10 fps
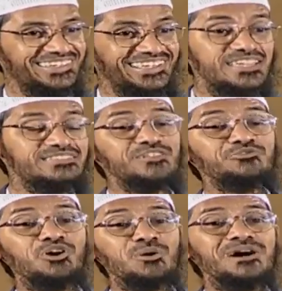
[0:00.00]
He says,
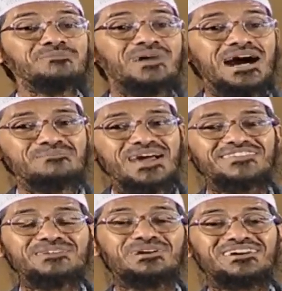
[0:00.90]
no, but
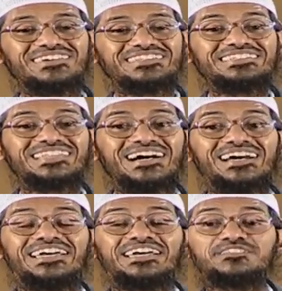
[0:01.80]
Mahabharat and Bhagavad Gita
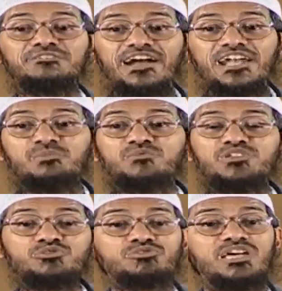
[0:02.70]
is a fight
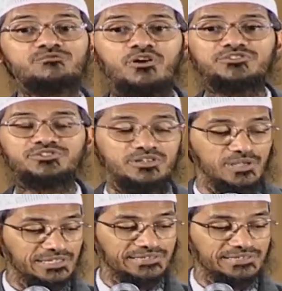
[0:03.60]
between truth and falsehood.